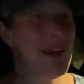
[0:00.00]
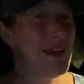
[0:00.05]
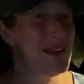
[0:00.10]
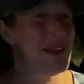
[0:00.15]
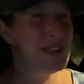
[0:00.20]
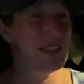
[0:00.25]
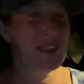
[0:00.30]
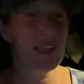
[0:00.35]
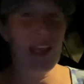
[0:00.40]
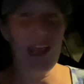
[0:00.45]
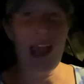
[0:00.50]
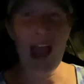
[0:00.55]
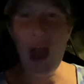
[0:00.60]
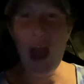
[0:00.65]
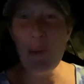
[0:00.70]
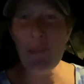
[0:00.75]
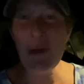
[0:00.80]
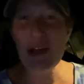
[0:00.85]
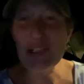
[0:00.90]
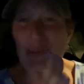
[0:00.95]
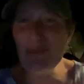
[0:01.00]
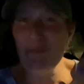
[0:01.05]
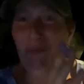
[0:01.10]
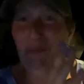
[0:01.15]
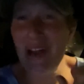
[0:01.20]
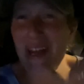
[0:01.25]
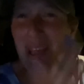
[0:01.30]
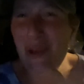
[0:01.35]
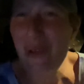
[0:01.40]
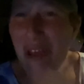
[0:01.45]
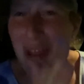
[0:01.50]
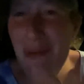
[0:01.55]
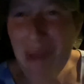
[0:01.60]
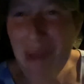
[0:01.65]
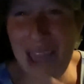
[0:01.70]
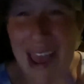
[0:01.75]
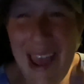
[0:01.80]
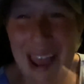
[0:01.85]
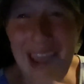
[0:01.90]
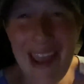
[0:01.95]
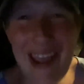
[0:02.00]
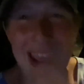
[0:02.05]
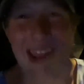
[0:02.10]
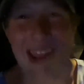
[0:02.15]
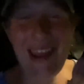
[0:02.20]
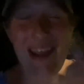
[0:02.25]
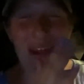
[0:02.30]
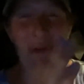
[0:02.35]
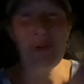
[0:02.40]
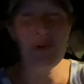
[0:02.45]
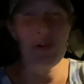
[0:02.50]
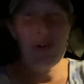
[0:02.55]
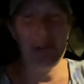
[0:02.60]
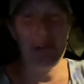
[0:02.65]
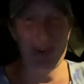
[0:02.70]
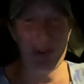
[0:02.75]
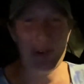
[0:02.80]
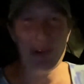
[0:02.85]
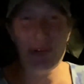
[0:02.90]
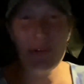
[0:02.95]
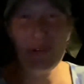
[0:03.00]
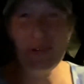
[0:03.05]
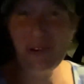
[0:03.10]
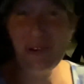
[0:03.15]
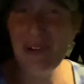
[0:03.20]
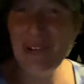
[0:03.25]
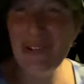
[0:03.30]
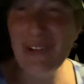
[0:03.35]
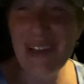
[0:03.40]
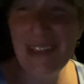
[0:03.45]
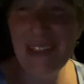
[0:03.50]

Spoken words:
see how much money we made. Woohoo!